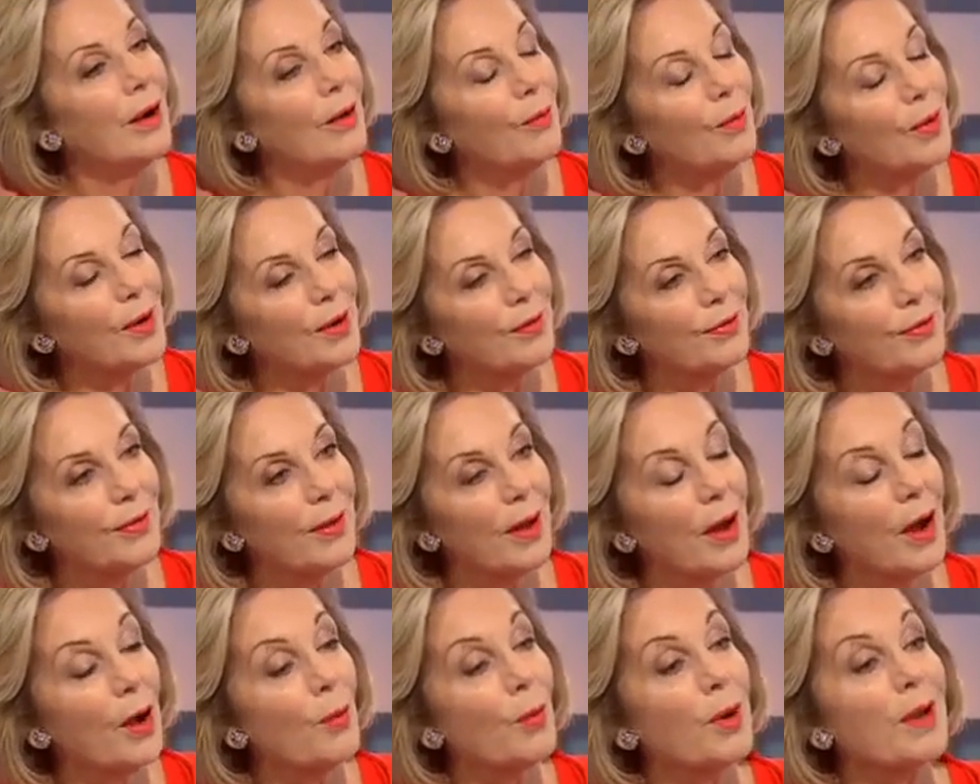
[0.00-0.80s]

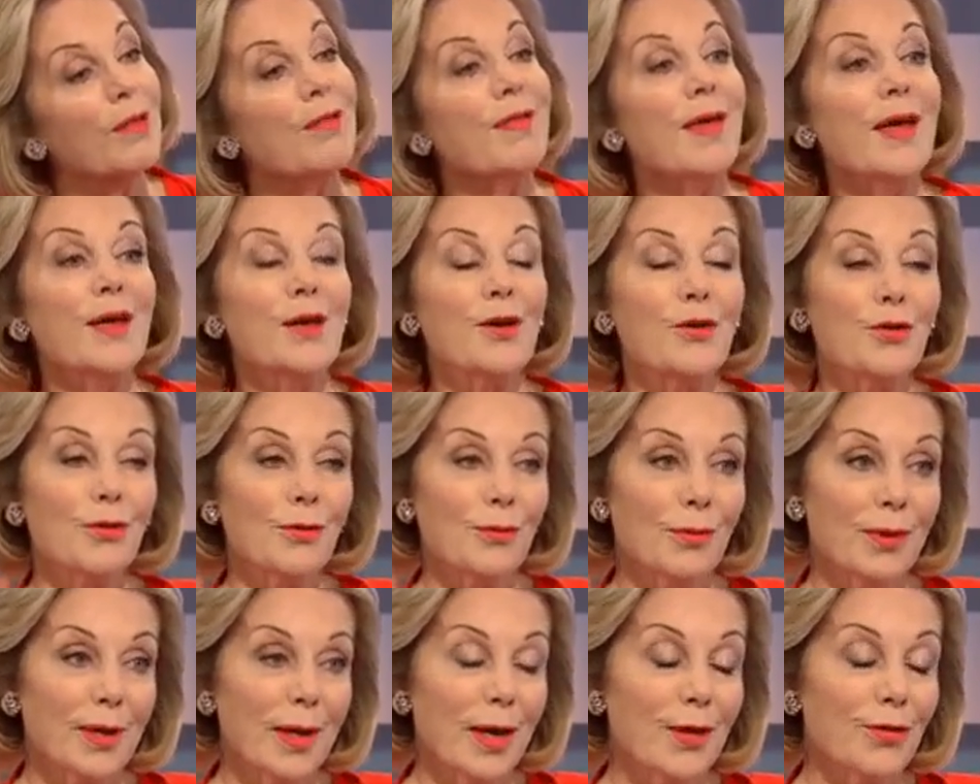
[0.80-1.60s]
I want to thank you,
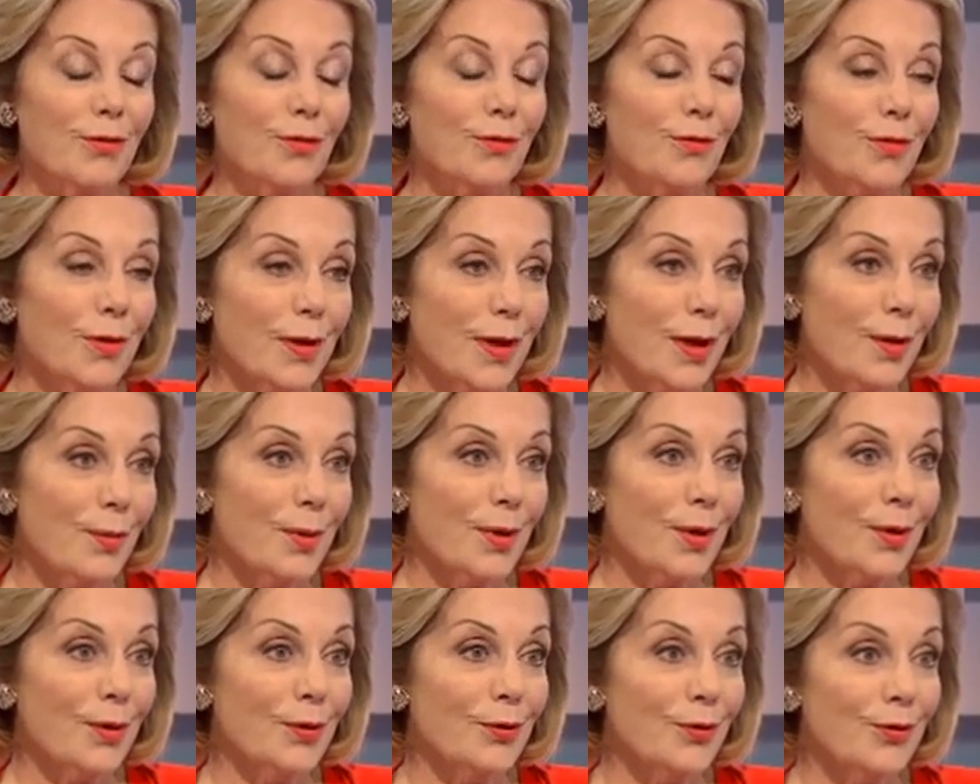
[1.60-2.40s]
Catherine, for
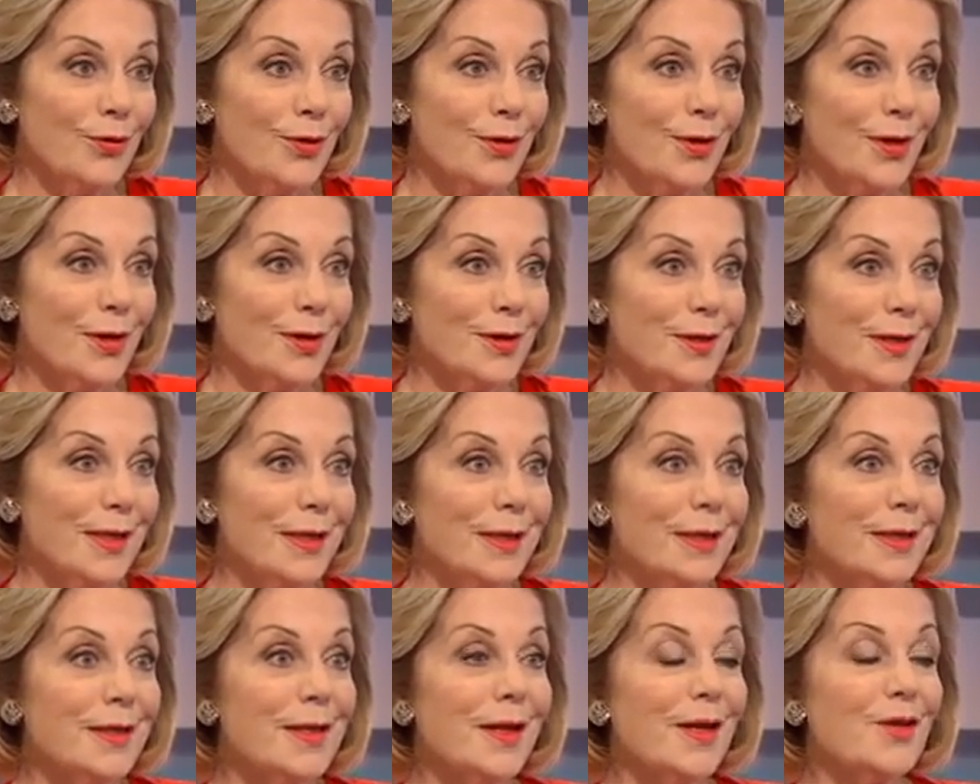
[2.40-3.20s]
coming on Studio
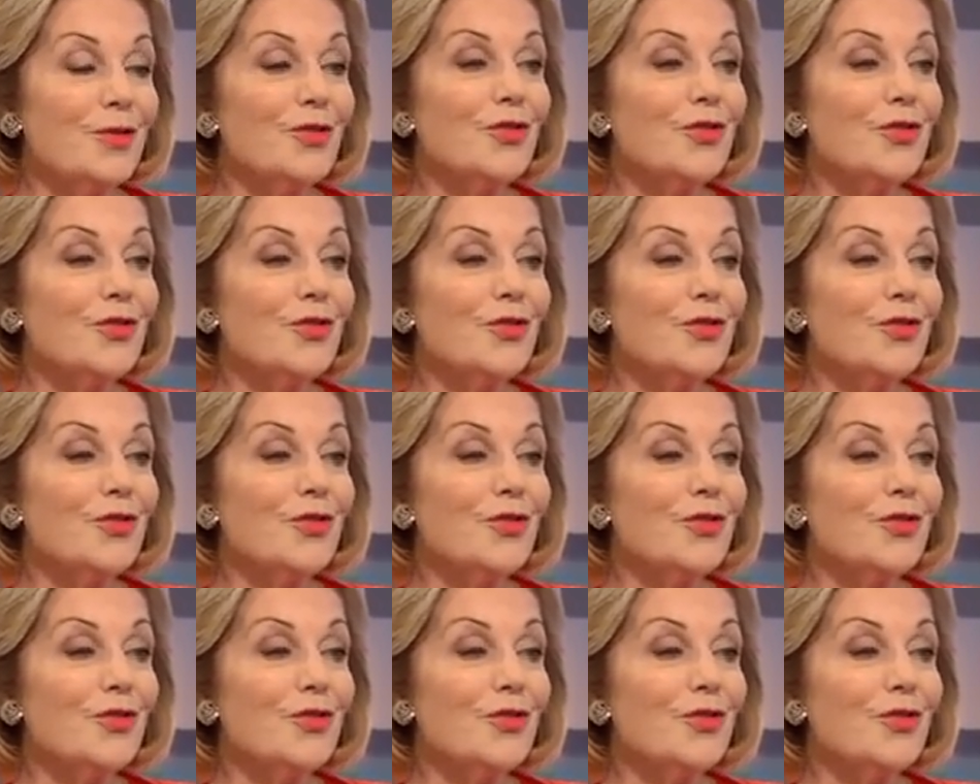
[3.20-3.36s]
10 today